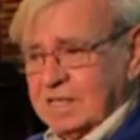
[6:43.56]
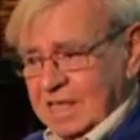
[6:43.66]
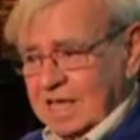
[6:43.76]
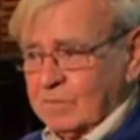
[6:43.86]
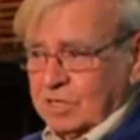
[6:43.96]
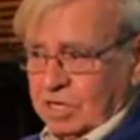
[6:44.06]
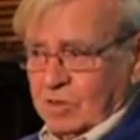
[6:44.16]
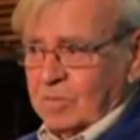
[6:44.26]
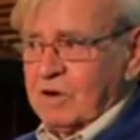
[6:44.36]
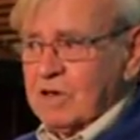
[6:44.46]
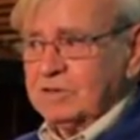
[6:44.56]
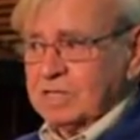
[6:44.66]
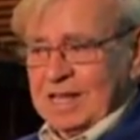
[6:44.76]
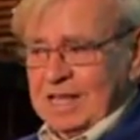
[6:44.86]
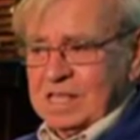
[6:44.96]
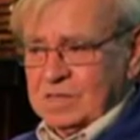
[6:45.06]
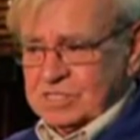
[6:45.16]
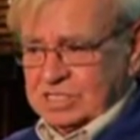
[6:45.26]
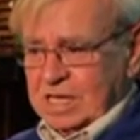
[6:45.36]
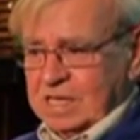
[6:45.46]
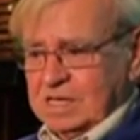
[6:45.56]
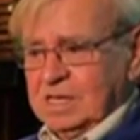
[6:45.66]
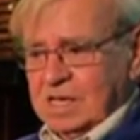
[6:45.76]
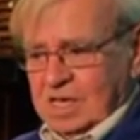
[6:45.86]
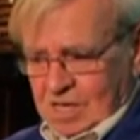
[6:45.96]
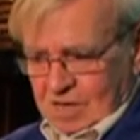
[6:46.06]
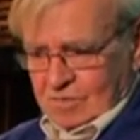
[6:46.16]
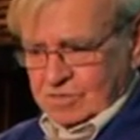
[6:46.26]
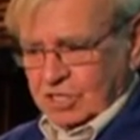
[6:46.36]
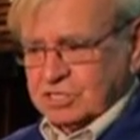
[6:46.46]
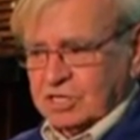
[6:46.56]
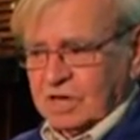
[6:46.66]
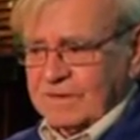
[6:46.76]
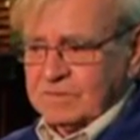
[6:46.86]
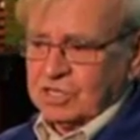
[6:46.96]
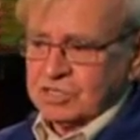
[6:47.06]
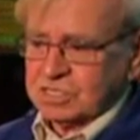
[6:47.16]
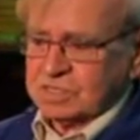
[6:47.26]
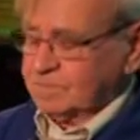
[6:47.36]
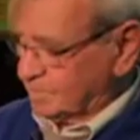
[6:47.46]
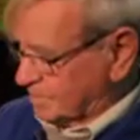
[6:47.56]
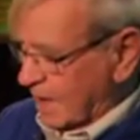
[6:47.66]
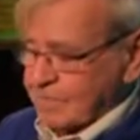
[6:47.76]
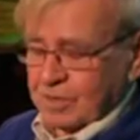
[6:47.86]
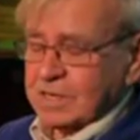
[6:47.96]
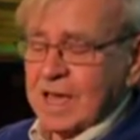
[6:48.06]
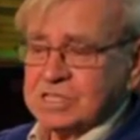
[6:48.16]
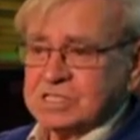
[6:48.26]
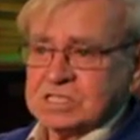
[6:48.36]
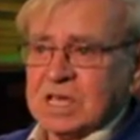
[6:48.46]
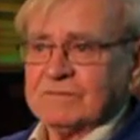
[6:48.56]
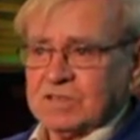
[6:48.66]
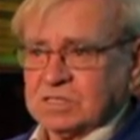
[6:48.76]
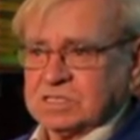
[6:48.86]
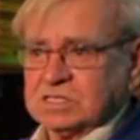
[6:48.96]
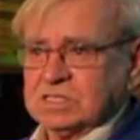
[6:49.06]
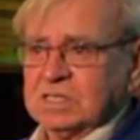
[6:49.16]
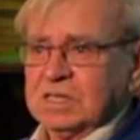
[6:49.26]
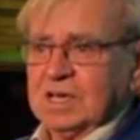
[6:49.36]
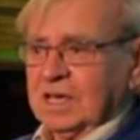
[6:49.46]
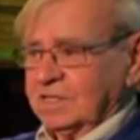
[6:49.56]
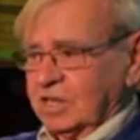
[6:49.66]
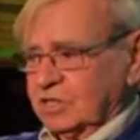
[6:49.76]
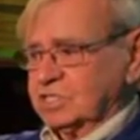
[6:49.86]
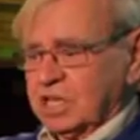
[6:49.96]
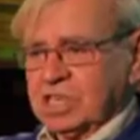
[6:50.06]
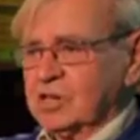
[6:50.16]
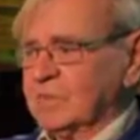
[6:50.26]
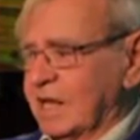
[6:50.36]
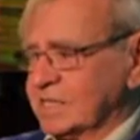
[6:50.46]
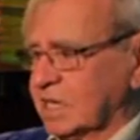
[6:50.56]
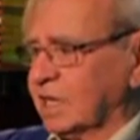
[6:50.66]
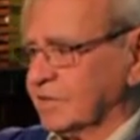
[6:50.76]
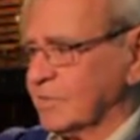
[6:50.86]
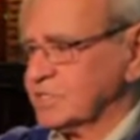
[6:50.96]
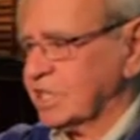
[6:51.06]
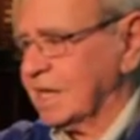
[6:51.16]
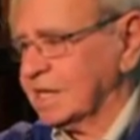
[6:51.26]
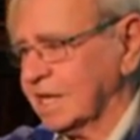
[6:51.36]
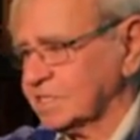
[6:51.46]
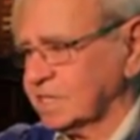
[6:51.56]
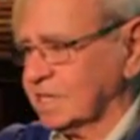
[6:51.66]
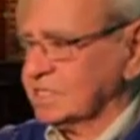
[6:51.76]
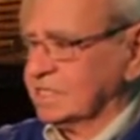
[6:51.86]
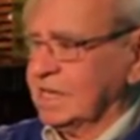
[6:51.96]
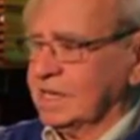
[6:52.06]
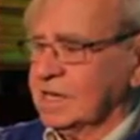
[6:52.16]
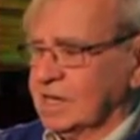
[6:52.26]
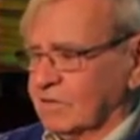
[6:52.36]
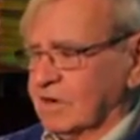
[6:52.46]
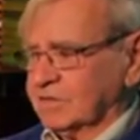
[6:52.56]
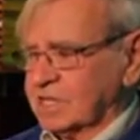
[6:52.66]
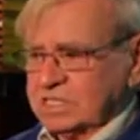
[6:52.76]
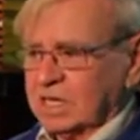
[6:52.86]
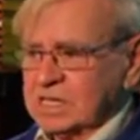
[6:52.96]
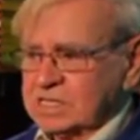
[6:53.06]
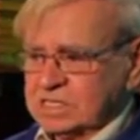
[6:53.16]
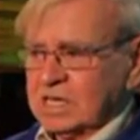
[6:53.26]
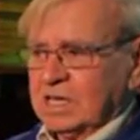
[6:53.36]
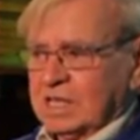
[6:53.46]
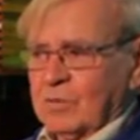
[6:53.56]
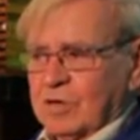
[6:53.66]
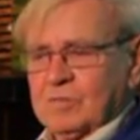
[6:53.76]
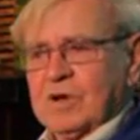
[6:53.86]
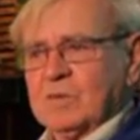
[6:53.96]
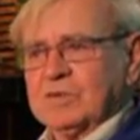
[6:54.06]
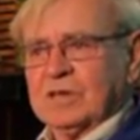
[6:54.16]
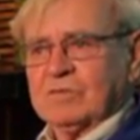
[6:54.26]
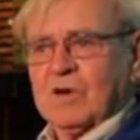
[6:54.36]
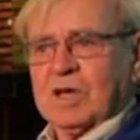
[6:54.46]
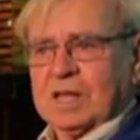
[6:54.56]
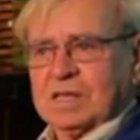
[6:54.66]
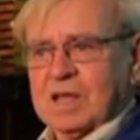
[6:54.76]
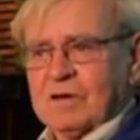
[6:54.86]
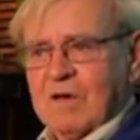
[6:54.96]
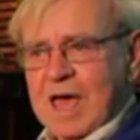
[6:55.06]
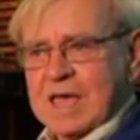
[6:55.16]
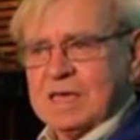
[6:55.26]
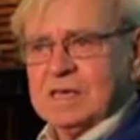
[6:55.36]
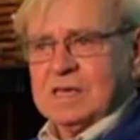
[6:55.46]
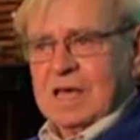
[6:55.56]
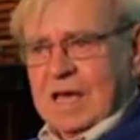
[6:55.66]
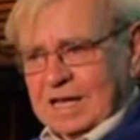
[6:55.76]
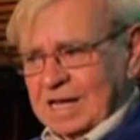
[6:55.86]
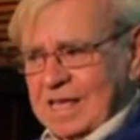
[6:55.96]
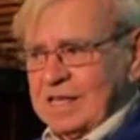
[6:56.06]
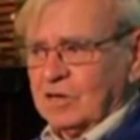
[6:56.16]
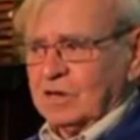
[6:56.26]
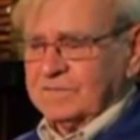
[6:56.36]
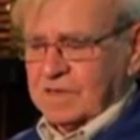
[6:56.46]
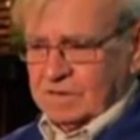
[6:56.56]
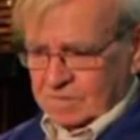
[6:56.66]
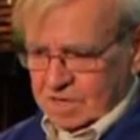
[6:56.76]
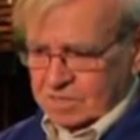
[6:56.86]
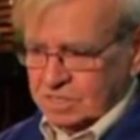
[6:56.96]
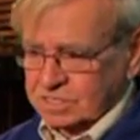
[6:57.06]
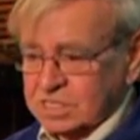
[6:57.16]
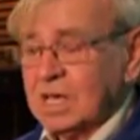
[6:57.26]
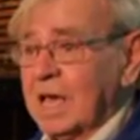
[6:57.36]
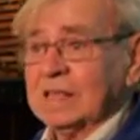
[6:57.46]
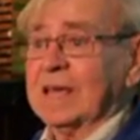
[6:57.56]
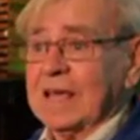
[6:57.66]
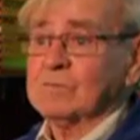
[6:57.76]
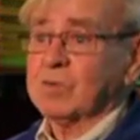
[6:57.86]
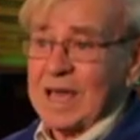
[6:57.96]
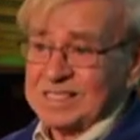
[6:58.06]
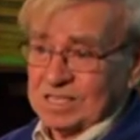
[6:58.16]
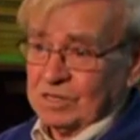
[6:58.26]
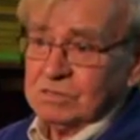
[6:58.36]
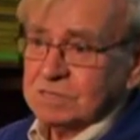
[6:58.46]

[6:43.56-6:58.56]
They would come around, clean the machine, dust paper edges have dust, and the dust accumulates on the machine, as you can see around the sides. They would come around with a rag and clean off the dust. They had Brasso,